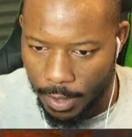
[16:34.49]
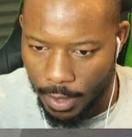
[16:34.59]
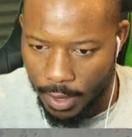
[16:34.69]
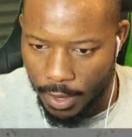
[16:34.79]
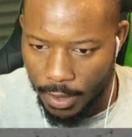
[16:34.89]

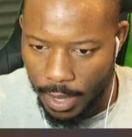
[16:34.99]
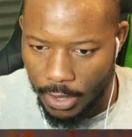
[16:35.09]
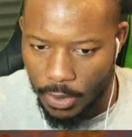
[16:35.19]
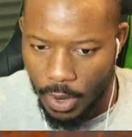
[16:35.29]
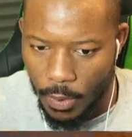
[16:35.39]
All right. I
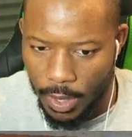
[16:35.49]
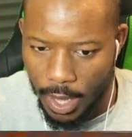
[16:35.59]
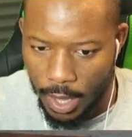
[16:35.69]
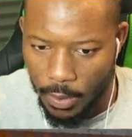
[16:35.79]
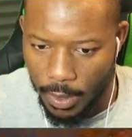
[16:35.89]
do know where
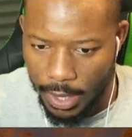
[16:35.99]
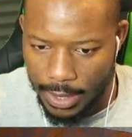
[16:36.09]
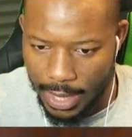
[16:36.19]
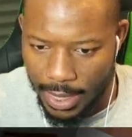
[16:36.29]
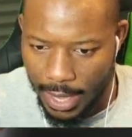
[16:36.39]
that other one
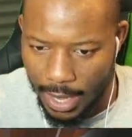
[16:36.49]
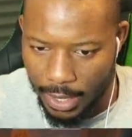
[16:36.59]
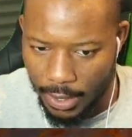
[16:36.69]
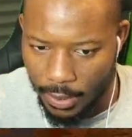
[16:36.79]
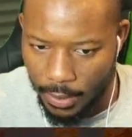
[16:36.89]
is. I think I
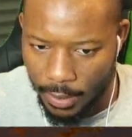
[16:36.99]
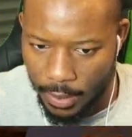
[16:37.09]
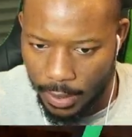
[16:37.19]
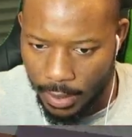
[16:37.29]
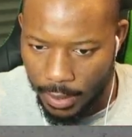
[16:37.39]
do.
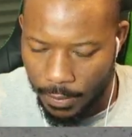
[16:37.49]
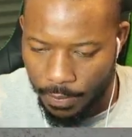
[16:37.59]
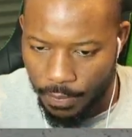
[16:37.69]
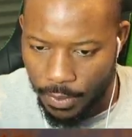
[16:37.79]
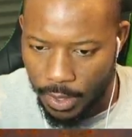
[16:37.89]

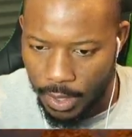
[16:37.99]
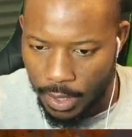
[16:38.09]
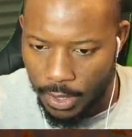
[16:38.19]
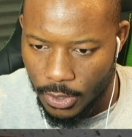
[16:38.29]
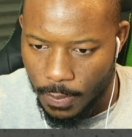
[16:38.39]

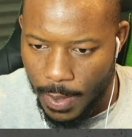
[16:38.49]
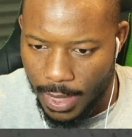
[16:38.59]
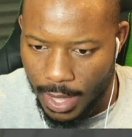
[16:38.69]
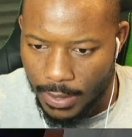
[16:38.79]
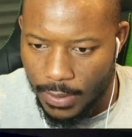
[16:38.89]
Should be
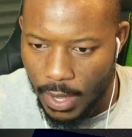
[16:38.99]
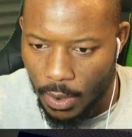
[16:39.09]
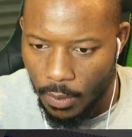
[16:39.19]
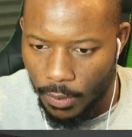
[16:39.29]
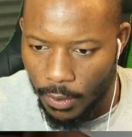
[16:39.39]
in that
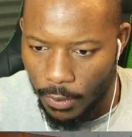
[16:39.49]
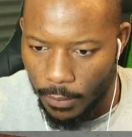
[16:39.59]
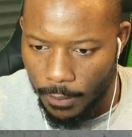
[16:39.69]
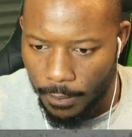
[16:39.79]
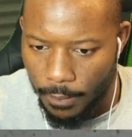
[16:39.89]
single
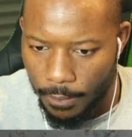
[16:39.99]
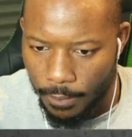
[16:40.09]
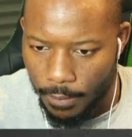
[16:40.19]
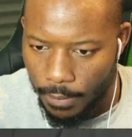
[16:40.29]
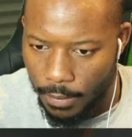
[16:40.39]
room
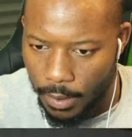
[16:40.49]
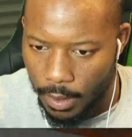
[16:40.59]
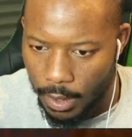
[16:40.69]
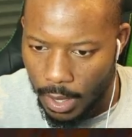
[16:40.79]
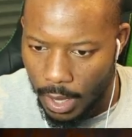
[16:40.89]

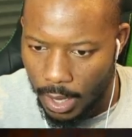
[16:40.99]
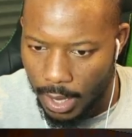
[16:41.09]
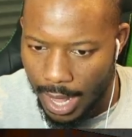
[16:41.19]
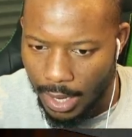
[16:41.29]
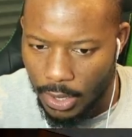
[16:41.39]

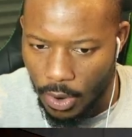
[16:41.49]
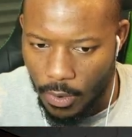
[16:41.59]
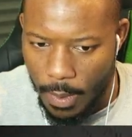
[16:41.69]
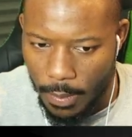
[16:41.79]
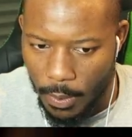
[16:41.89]
kind of don't
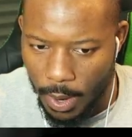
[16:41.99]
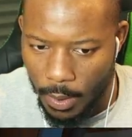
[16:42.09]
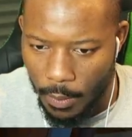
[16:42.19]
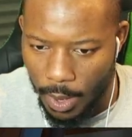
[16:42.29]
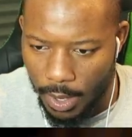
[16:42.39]
remember where
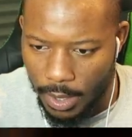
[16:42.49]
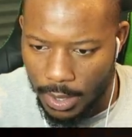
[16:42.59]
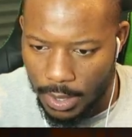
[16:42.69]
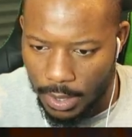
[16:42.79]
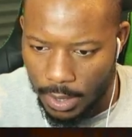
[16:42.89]
it
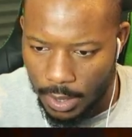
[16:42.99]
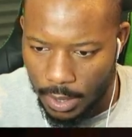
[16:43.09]
was.